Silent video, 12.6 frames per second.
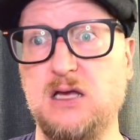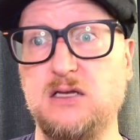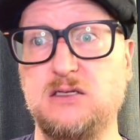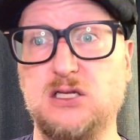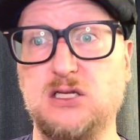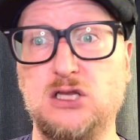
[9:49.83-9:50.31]

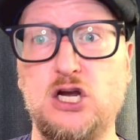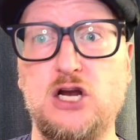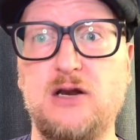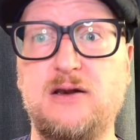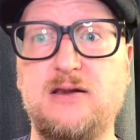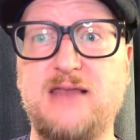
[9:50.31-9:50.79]
to
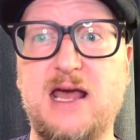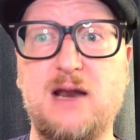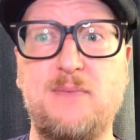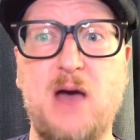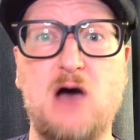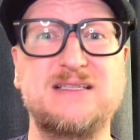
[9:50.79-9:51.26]
learn that
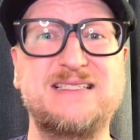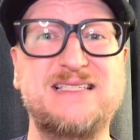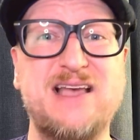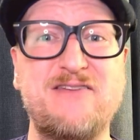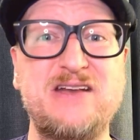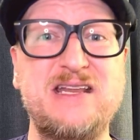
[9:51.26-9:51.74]
about
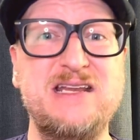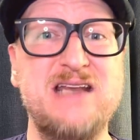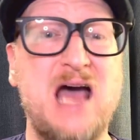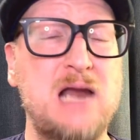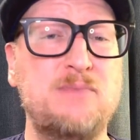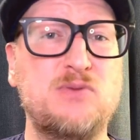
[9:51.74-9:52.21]

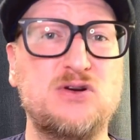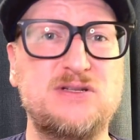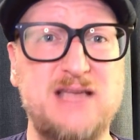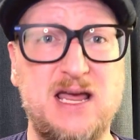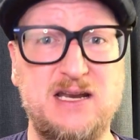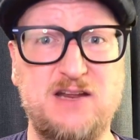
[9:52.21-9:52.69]

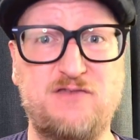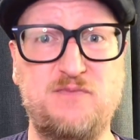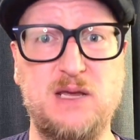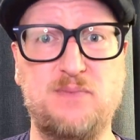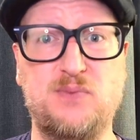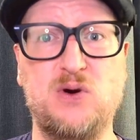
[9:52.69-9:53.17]
79% of
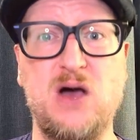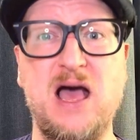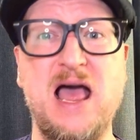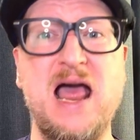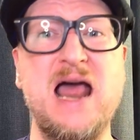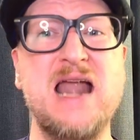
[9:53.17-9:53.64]
people
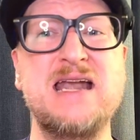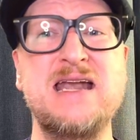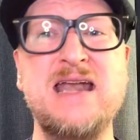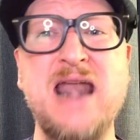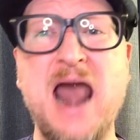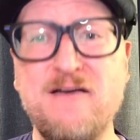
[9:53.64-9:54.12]

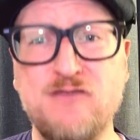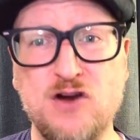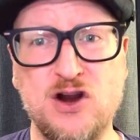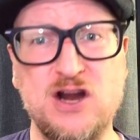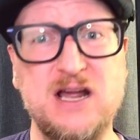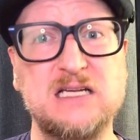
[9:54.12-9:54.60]

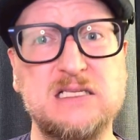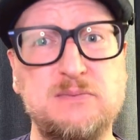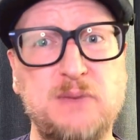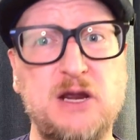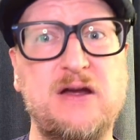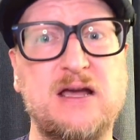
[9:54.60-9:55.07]
never
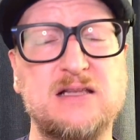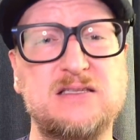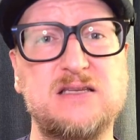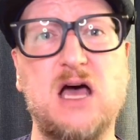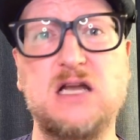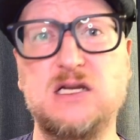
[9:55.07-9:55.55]

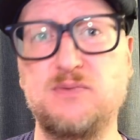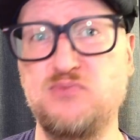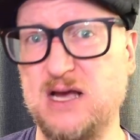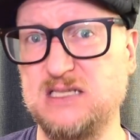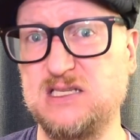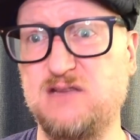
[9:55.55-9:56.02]
experience a
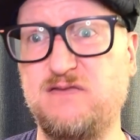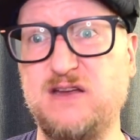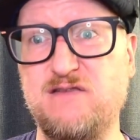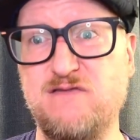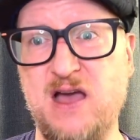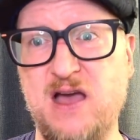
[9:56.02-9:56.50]
depressive
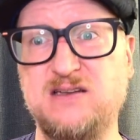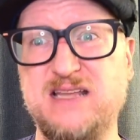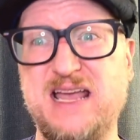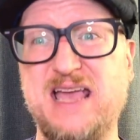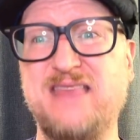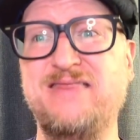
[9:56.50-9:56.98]
event
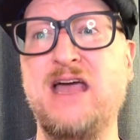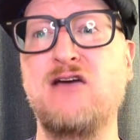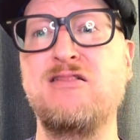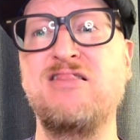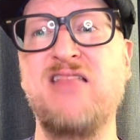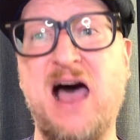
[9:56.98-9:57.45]
in
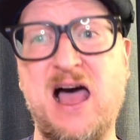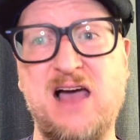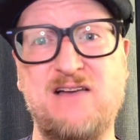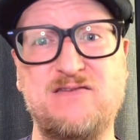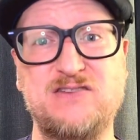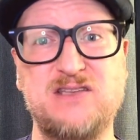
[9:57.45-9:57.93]
their
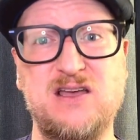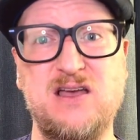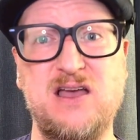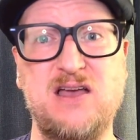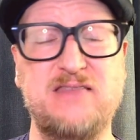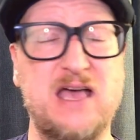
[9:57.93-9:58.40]
lives
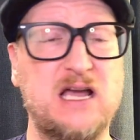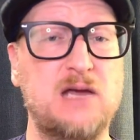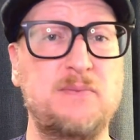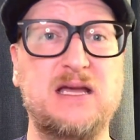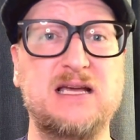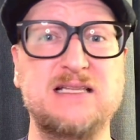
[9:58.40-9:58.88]
that
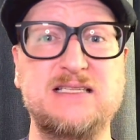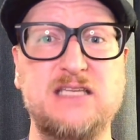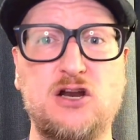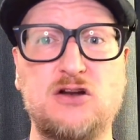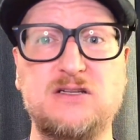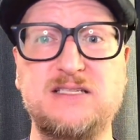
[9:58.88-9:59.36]
can be
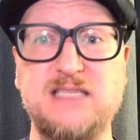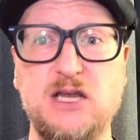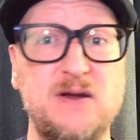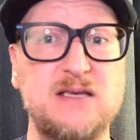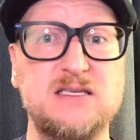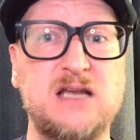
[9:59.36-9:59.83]
considered
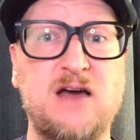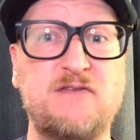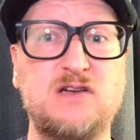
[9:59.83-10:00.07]
serious enough to